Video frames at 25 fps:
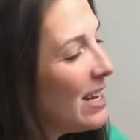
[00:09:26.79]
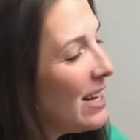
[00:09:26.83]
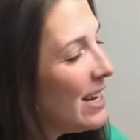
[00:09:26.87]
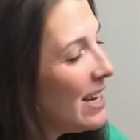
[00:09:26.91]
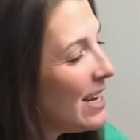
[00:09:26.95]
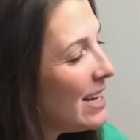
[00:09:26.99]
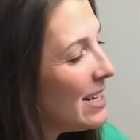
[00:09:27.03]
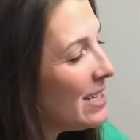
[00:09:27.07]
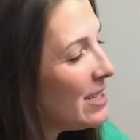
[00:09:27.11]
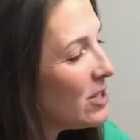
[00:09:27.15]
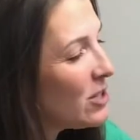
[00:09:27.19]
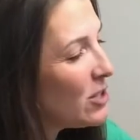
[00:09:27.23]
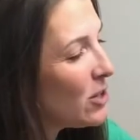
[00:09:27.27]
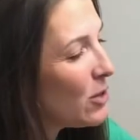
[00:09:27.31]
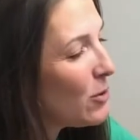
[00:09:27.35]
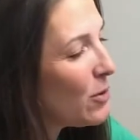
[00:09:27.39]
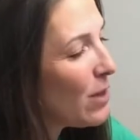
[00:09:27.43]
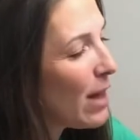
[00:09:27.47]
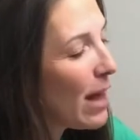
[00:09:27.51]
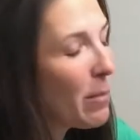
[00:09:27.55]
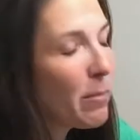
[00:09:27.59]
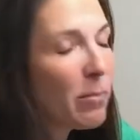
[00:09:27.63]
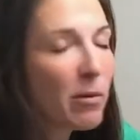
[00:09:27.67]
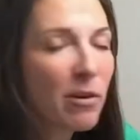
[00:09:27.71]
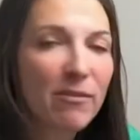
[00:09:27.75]
And so
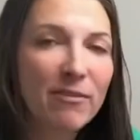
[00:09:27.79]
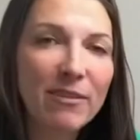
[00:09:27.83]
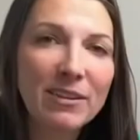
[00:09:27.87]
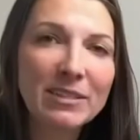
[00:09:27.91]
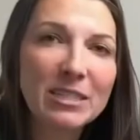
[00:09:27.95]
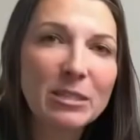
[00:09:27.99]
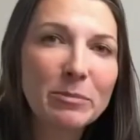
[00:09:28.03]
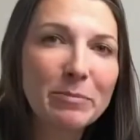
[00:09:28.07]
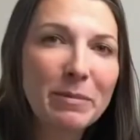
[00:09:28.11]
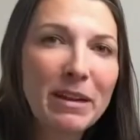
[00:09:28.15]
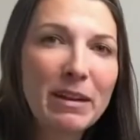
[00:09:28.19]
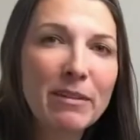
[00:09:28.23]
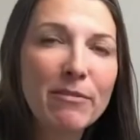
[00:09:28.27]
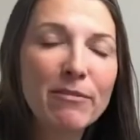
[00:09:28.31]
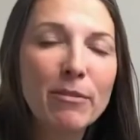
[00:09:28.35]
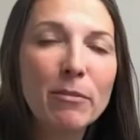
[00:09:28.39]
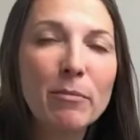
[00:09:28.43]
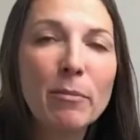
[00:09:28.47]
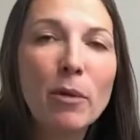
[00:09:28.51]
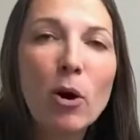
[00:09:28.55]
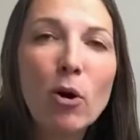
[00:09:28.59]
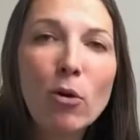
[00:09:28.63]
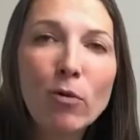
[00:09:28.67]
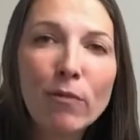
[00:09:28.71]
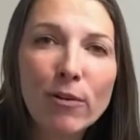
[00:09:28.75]
that prevents me from
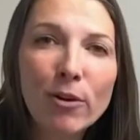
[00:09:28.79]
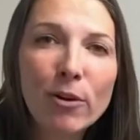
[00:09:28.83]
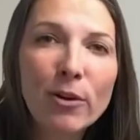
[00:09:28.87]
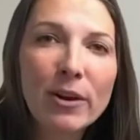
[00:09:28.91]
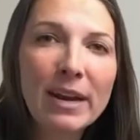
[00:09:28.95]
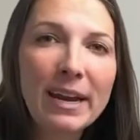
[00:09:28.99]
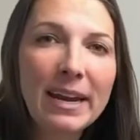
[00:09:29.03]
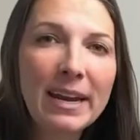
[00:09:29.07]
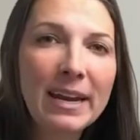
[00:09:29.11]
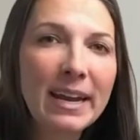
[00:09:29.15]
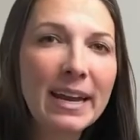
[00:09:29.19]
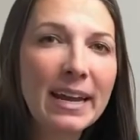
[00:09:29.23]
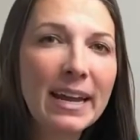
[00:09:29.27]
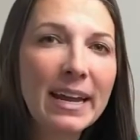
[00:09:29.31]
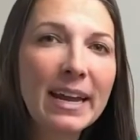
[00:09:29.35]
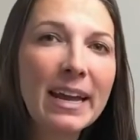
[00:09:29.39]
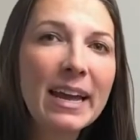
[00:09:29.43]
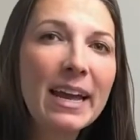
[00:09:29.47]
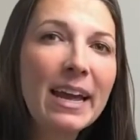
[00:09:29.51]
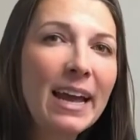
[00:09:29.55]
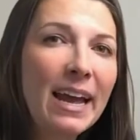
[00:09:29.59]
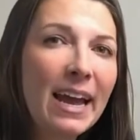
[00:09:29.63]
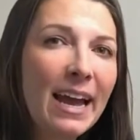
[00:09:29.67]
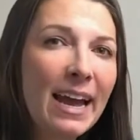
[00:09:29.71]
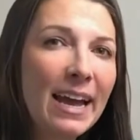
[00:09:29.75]
overeating
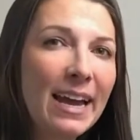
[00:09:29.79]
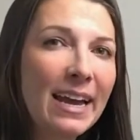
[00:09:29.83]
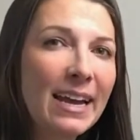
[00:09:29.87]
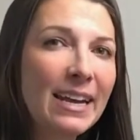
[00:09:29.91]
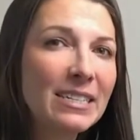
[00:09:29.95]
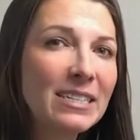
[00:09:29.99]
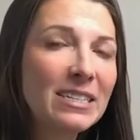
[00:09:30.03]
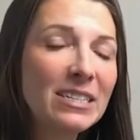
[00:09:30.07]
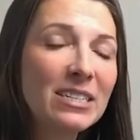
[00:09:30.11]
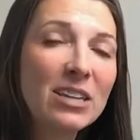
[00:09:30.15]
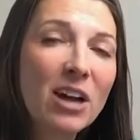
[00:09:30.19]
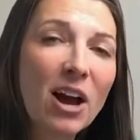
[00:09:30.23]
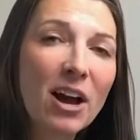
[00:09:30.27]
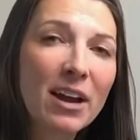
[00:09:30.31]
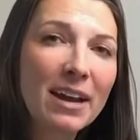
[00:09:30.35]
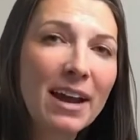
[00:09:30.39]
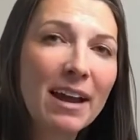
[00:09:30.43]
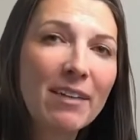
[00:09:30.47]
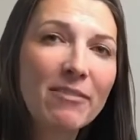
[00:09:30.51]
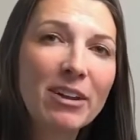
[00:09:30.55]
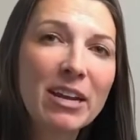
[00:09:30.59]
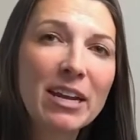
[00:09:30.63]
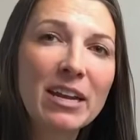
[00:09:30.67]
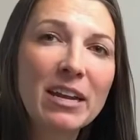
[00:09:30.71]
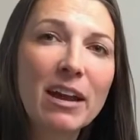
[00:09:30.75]
and not
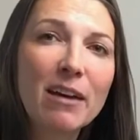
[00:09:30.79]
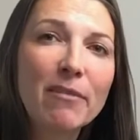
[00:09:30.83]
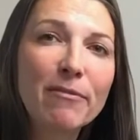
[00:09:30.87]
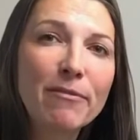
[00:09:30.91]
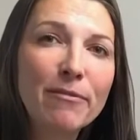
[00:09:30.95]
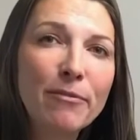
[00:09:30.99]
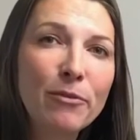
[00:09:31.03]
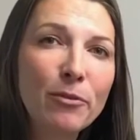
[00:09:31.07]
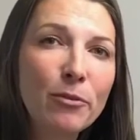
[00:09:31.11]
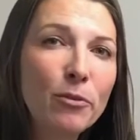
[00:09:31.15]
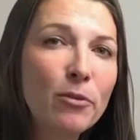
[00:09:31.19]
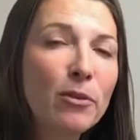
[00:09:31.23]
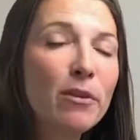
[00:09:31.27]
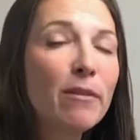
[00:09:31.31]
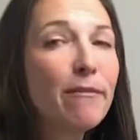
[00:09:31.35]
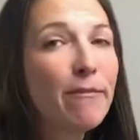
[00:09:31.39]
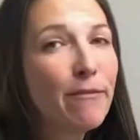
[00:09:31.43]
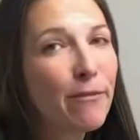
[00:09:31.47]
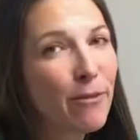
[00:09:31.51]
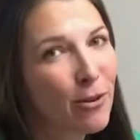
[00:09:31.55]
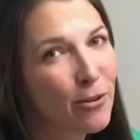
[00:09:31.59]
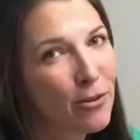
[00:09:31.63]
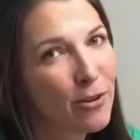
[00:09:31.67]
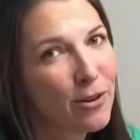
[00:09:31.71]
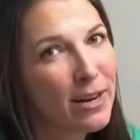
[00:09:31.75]
having enough food
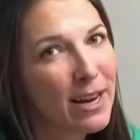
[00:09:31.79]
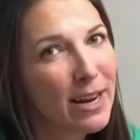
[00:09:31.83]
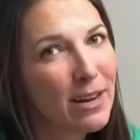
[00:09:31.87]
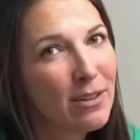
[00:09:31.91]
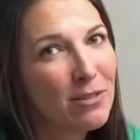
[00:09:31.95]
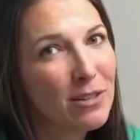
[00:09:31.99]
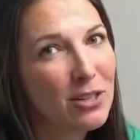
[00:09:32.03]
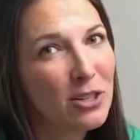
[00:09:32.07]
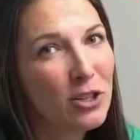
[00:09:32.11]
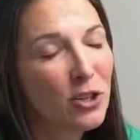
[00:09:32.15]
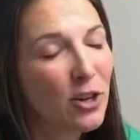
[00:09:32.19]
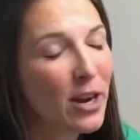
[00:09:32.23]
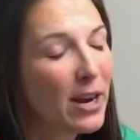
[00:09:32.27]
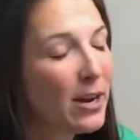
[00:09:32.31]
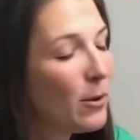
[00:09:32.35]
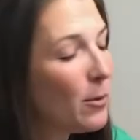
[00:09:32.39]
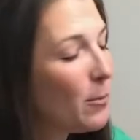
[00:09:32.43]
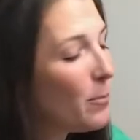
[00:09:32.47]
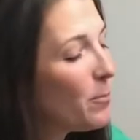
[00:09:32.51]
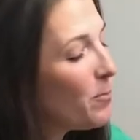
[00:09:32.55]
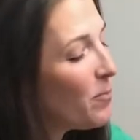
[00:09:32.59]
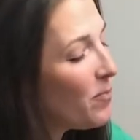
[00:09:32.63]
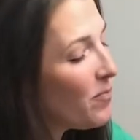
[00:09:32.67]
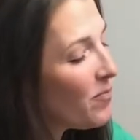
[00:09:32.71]
further down the trail.